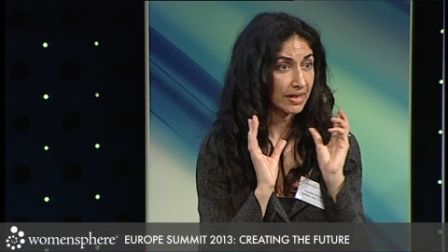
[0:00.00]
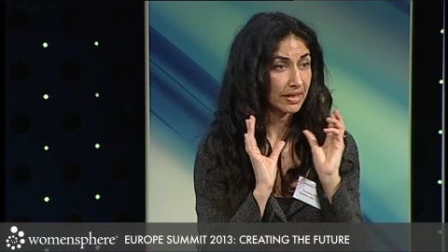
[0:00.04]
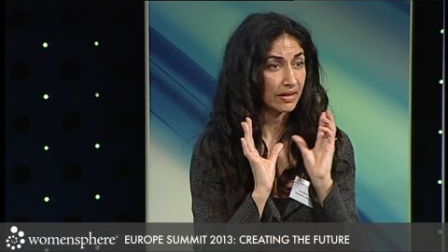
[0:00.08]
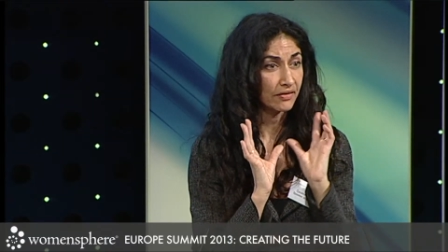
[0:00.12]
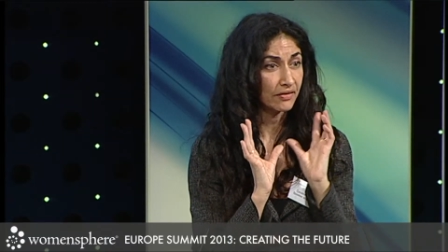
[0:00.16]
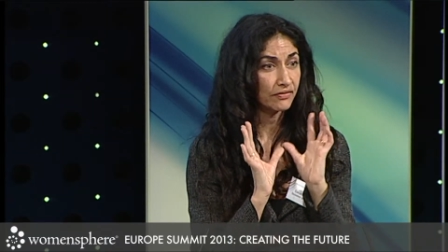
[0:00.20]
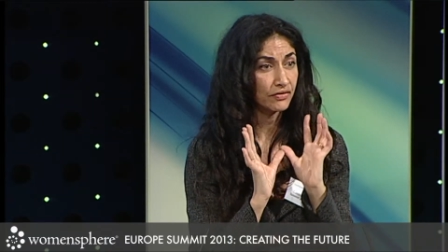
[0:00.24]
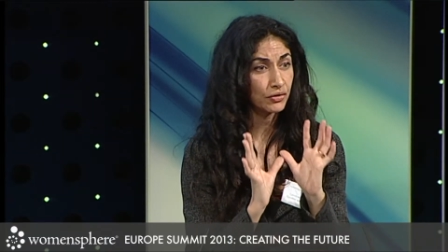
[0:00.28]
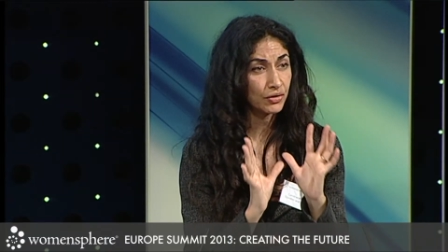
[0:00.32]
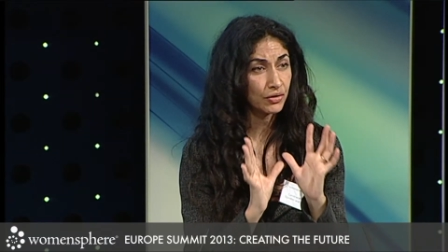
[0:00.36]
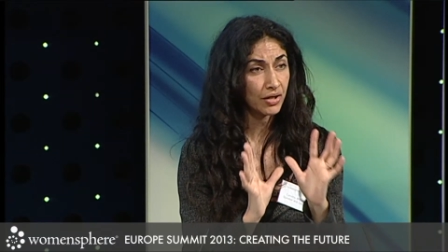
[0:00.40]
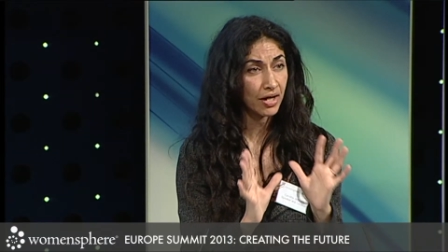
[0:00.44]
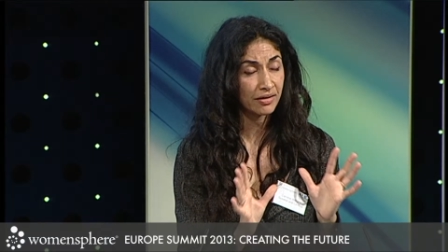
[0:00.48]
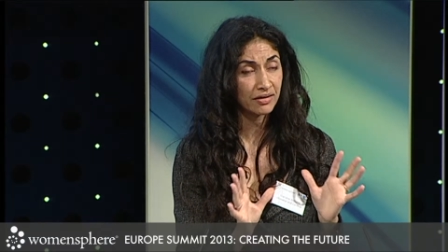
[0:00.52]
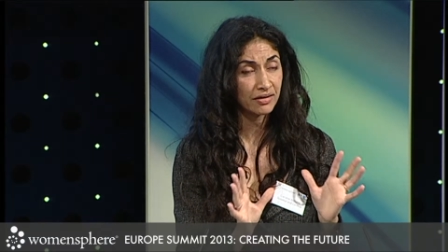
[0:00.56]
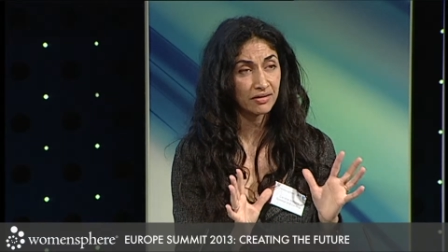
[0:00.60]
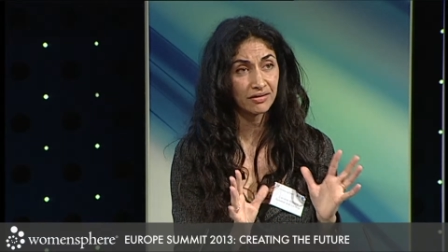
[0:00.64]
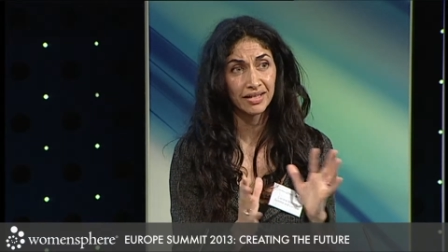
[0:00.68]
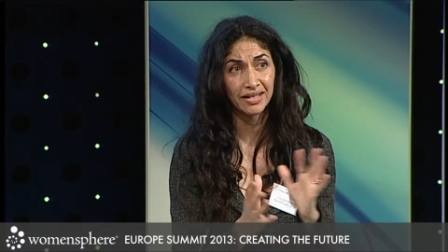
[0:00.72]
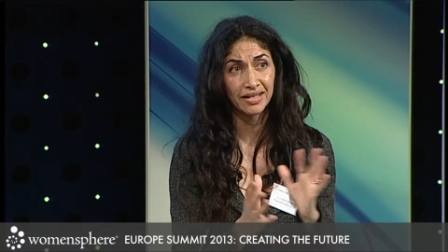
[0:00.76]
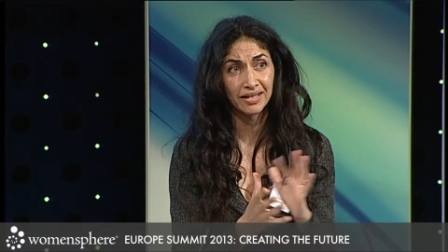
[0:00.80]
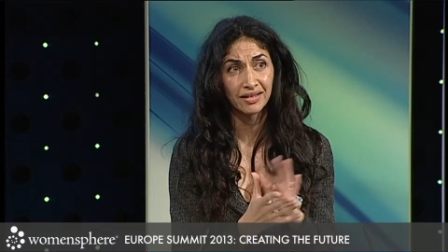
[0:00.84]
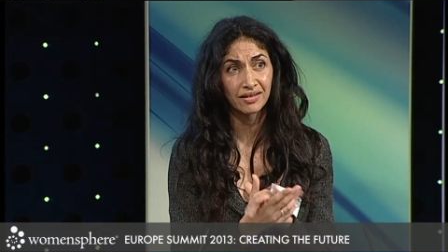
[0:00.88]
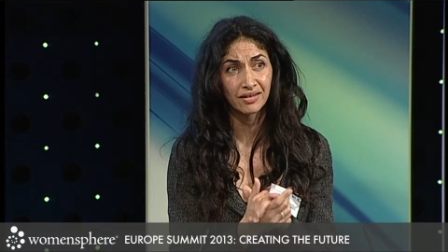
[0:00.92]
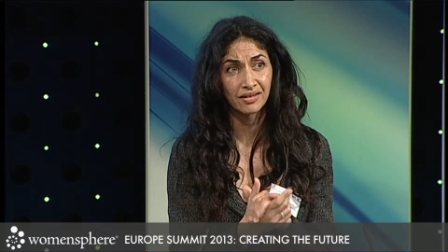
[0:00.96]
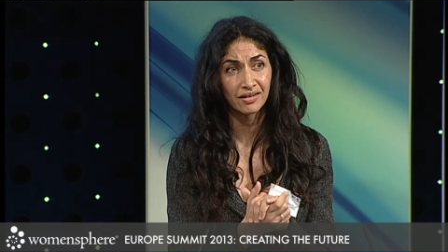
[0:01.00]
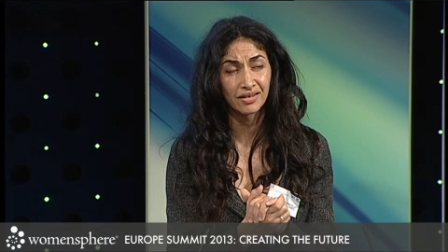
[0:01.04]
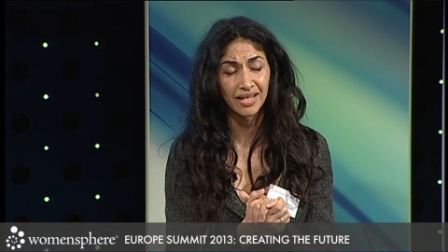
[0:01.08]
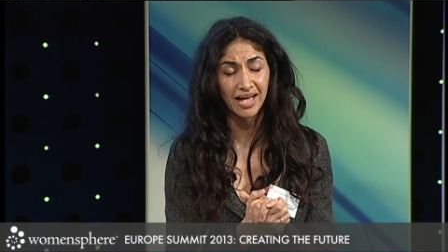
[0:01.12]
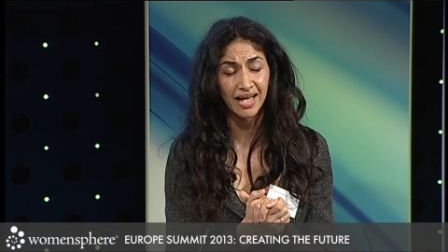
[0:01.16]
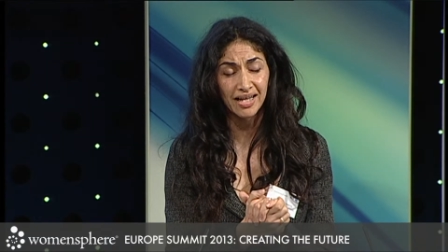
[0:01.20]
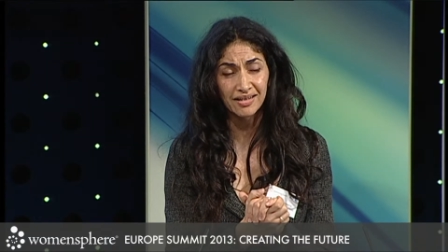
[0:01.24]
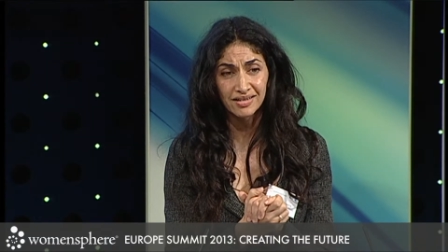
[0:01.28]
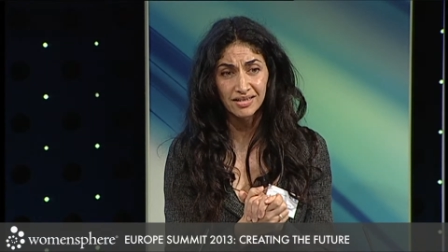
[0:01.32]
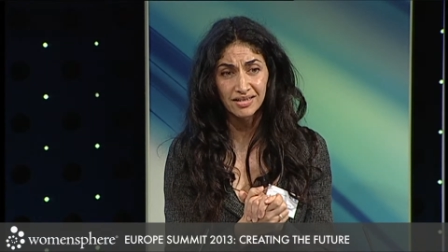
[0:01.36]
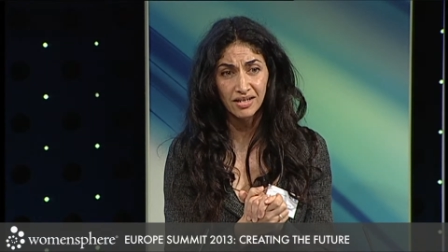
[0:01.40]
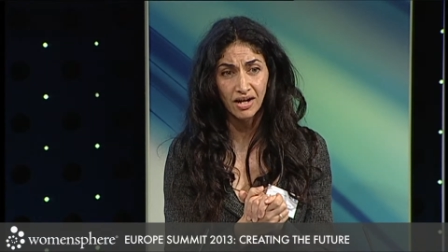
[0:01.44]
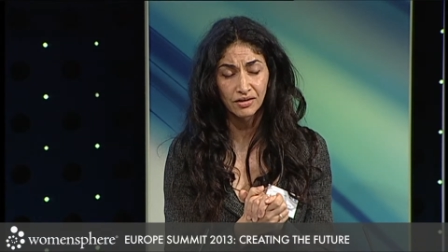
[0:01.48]
if you kind of think
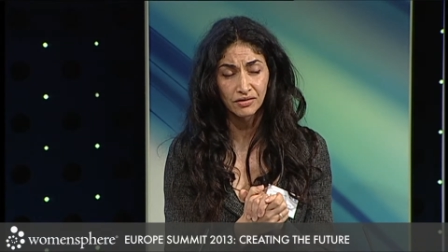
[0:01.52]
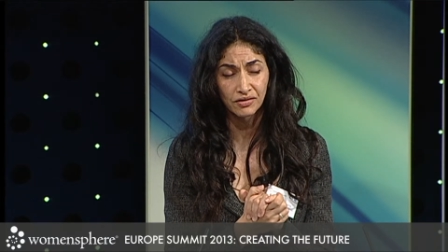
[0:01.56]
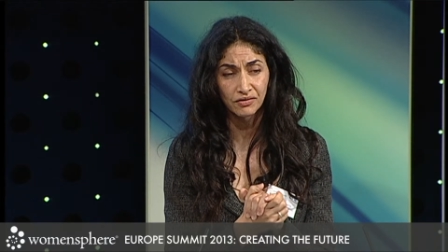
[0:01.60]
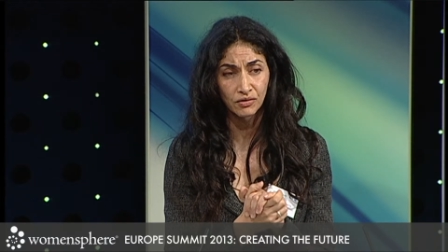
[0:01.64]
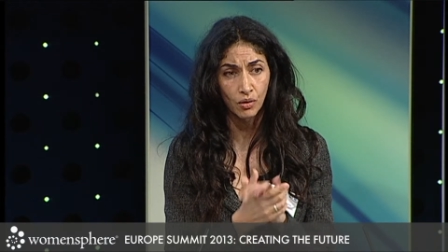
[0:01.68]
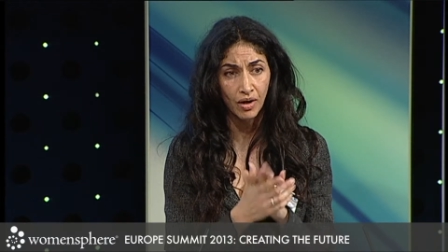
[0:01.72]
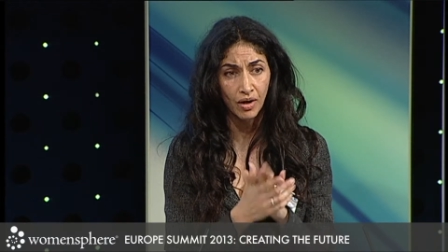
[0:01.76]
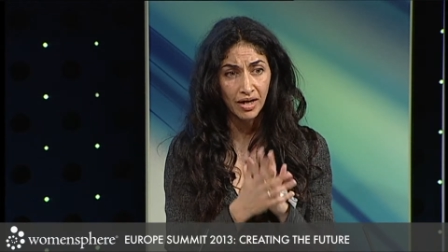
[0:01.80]
that's kind of